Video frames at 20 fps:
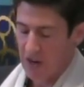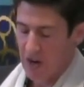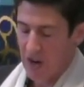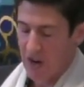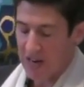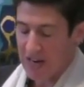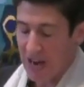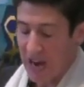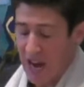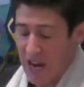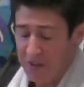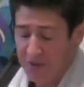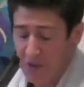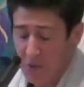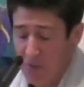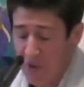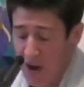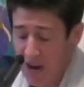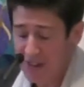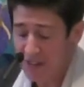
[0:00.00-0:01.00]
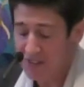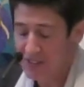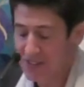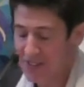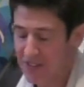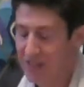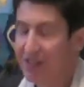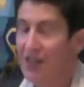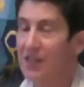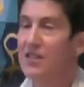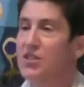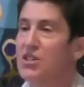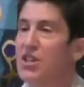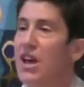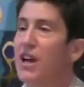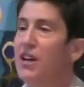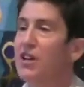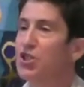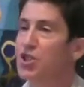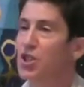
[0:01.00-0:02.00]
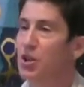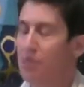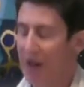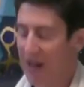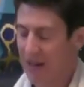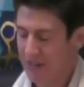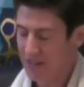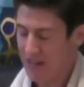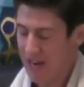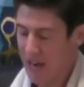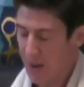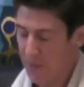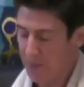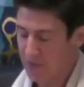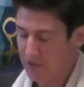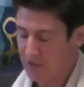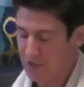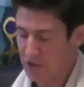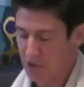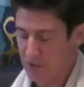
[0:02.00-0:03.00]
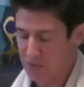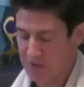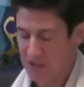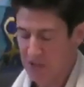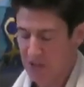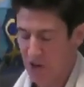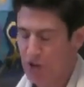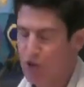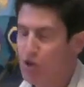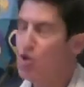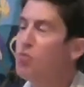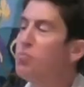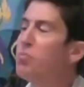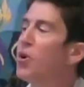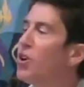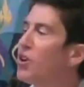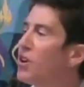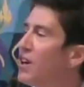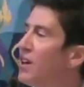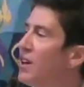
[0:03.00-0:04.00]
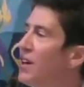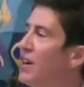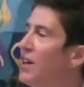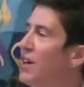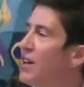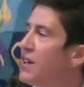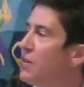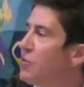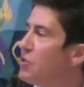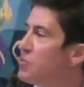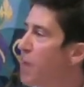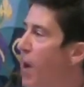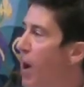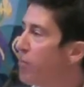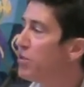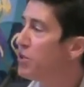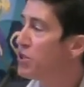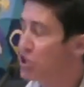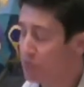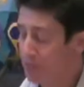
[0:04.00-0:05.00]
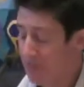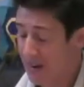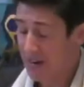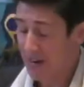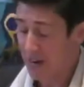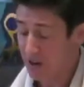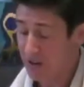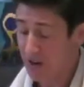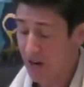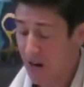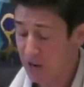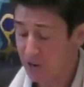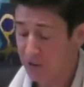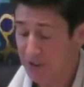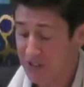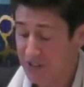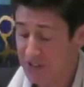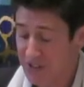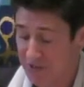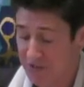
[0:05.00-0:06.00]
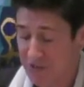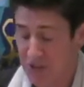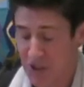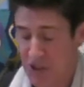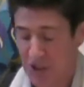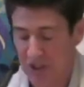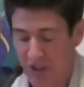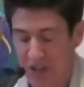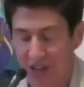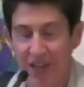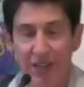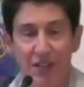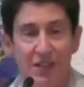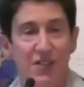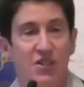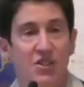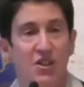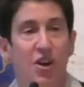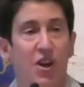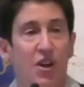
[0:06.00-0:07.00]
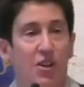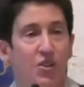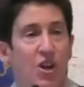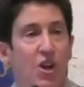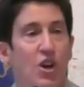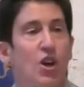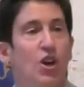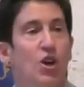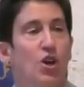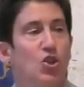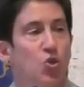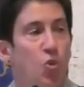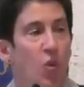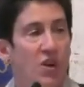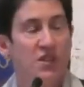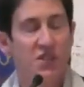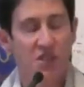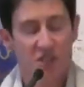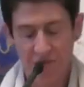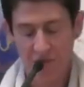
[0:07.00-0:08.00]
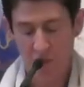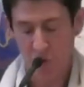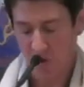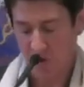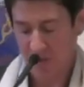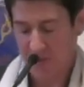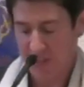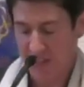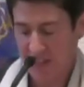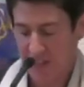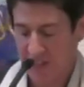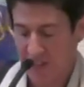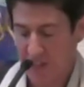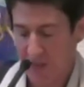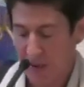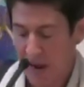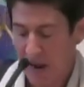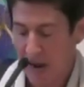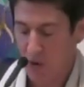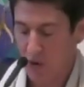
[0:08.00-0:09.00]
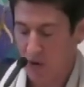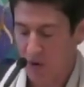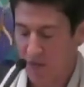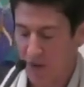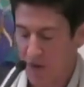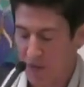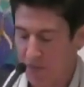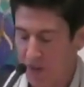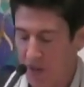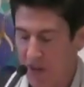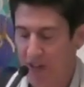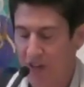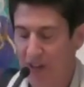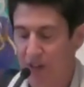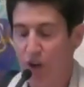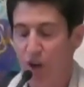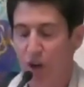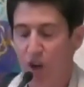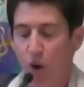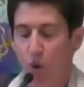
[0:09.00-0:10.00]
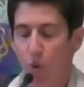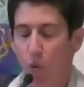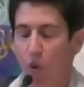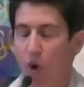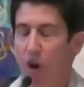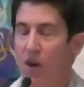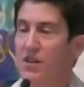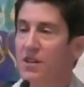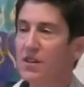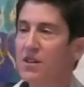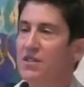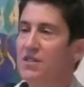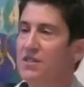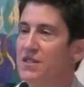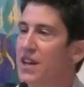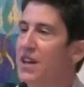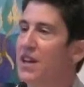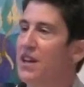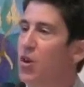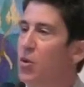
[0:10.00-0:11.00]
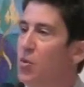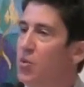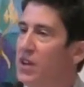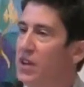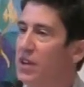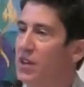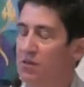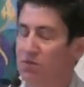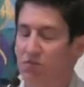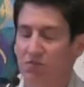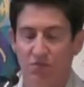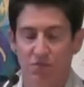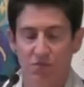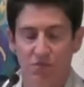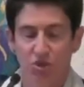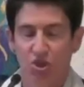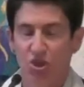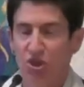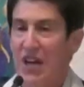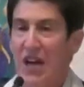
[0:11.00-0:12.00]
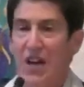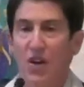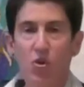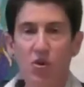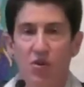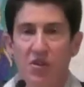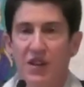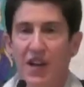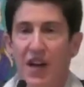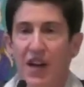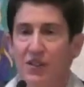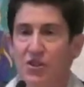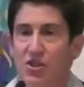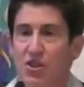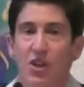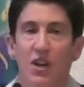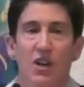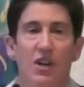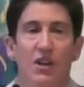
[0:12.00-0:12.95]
A guide for practicing tech Shabbat happens to be a new book that was published by our congregant Tiffany Schlein. It's called 24/6, The Power of Unplugging 1 Day a Week. She's not Orthodox.